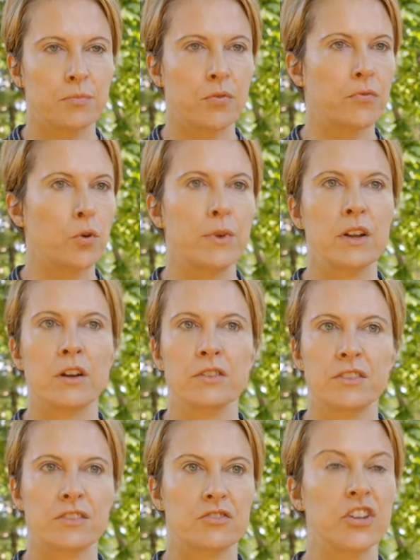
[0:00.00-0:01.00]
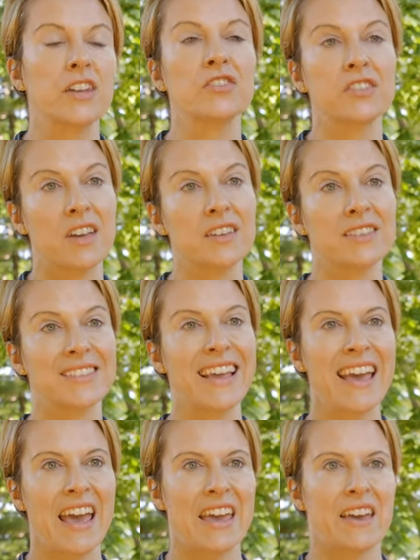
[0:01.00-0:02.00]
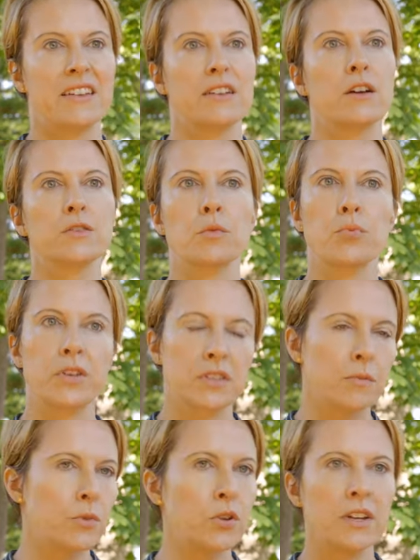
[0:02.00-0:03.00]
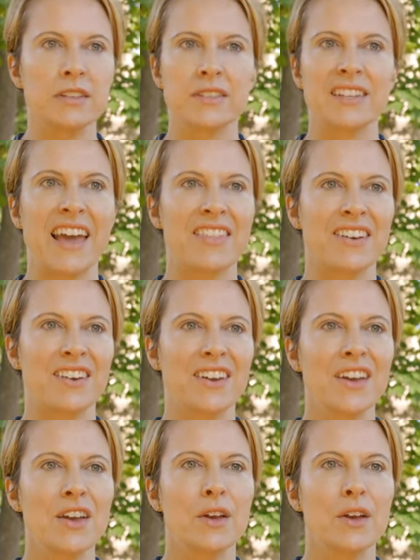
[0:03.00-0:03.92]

Performing arts changes us, and it also brings communities together.